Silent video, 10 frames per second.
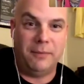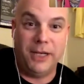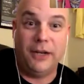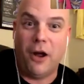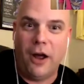And
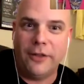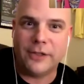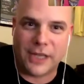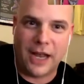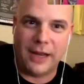then other
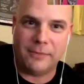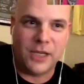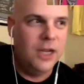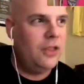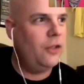
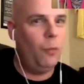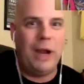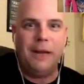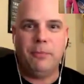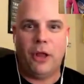times, the
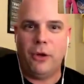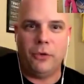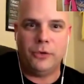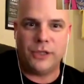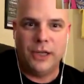wind
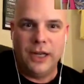blows